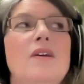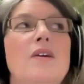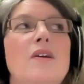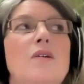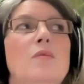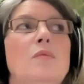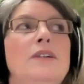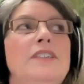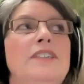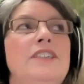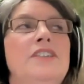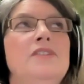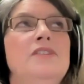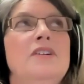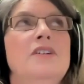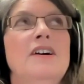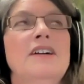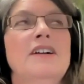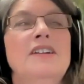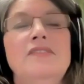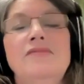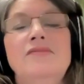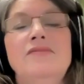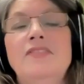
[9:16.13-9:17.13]
which you
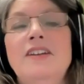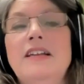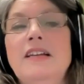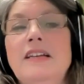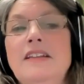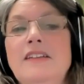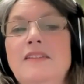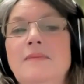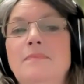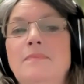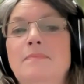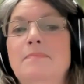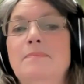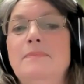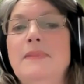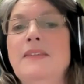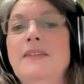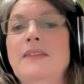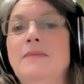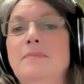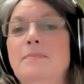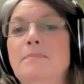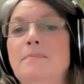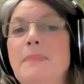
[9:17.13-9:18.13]
kind of feel
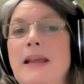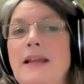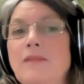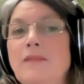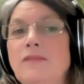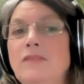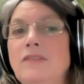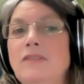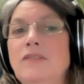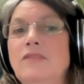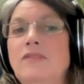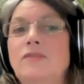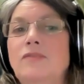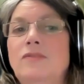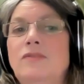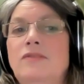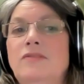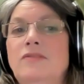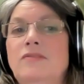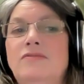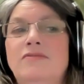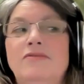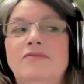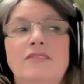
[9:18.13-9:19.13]
is bound to sort
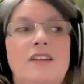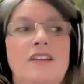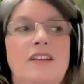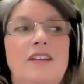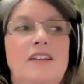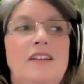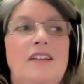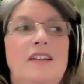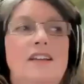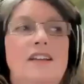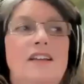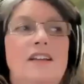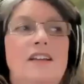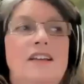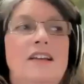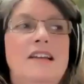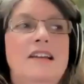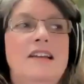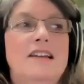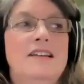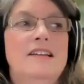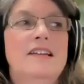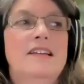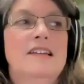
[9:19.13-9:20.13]
of
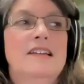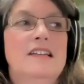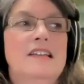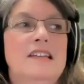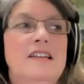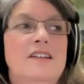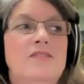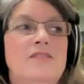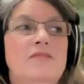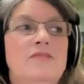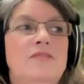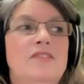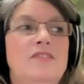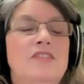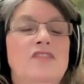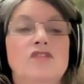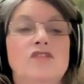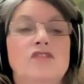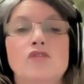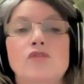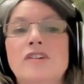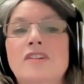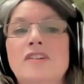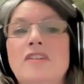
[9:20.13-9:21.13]

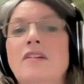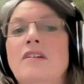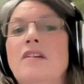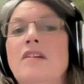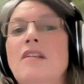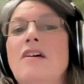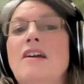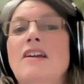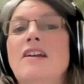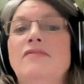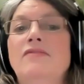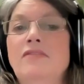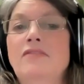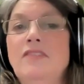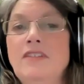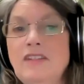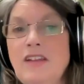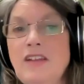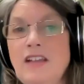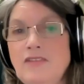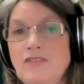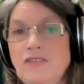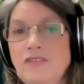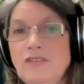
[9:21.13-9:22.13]
destroy the life of
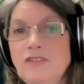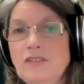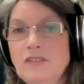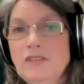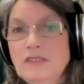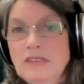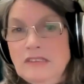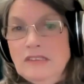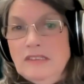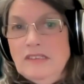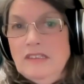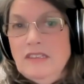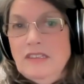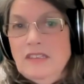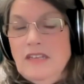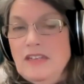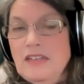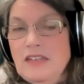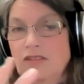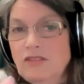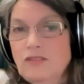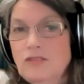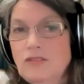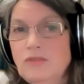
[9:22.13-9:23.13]
this astronaut.
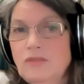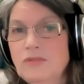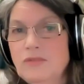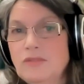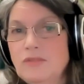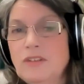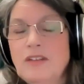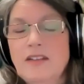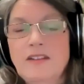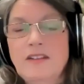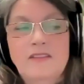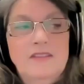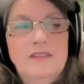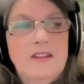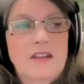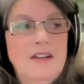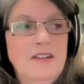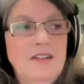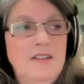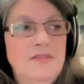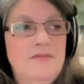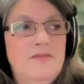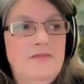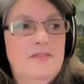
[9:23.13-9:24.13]
There's
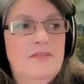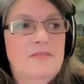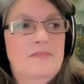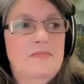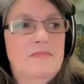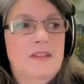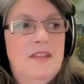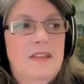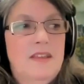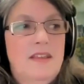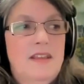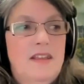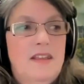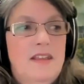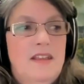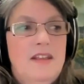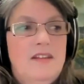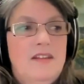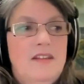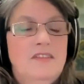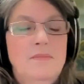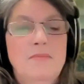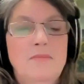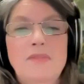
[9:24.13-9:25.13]
kind of
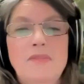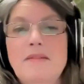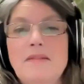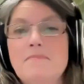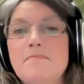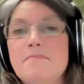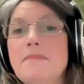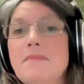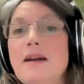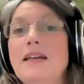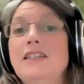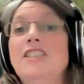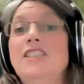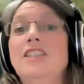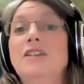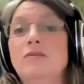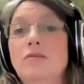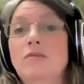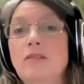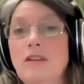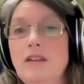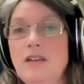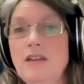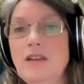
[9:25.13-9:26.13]
something
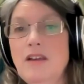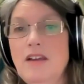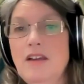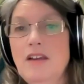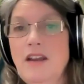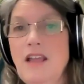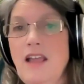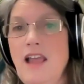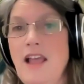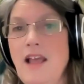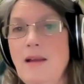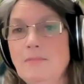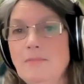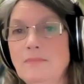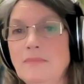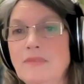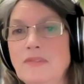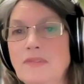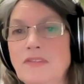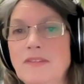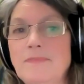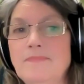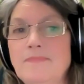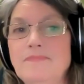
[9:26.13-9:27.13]
magical that kind of
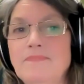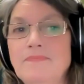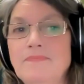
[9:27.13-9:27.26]
happens,